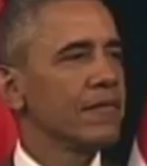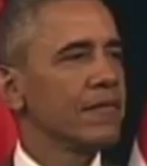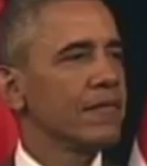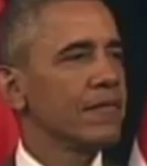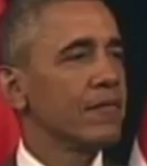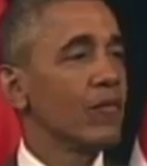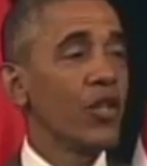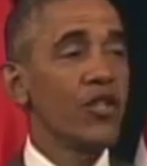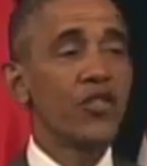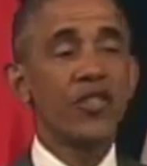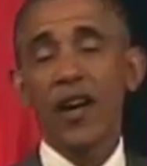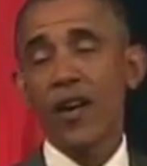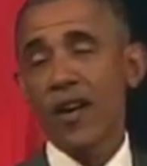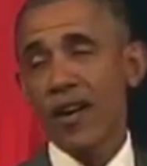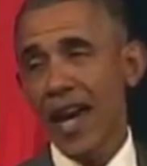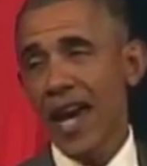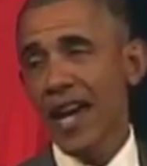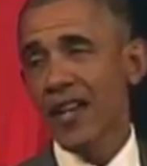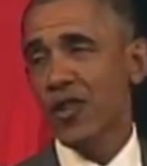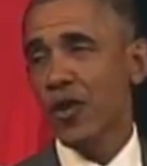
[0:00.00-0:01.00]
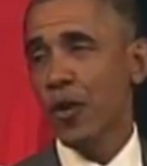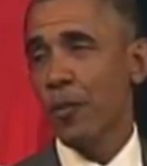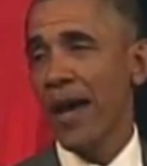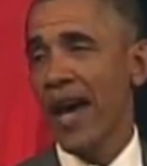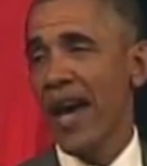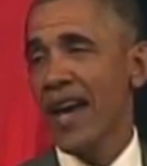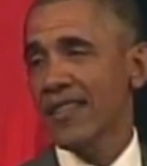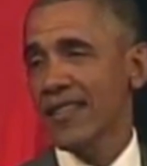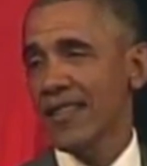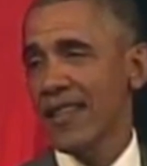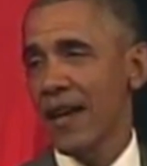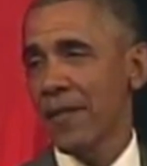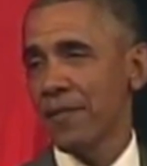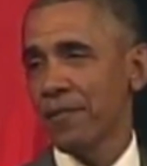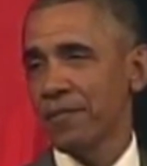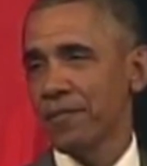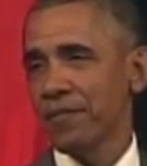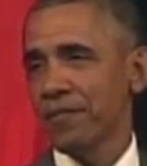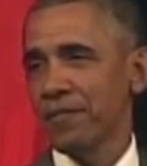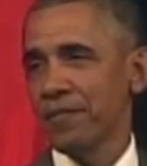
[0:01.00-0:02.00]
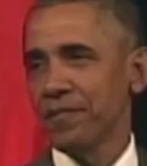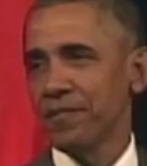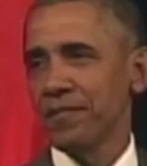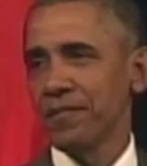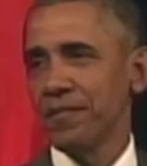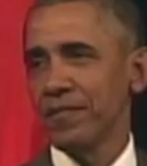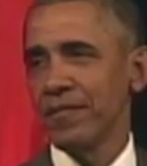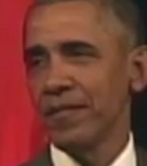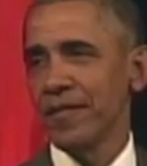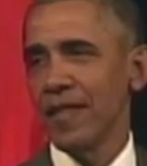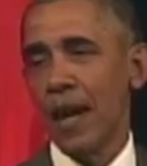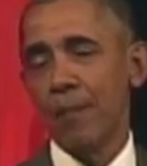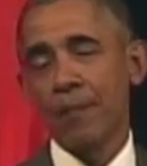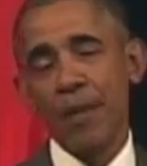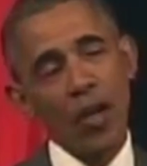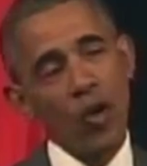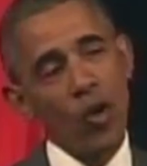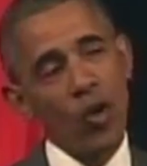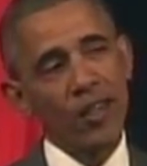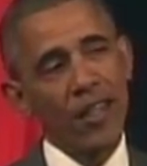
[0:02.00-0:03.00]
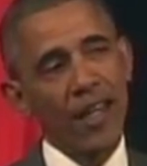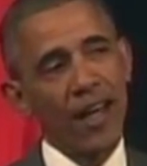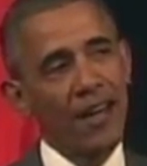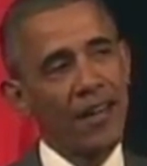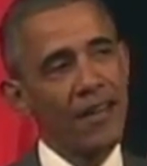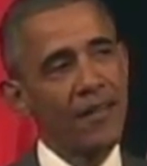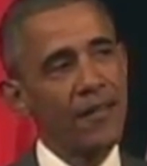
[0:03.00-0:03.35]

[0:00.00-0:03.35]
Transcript: We share a national pastime, la pelota.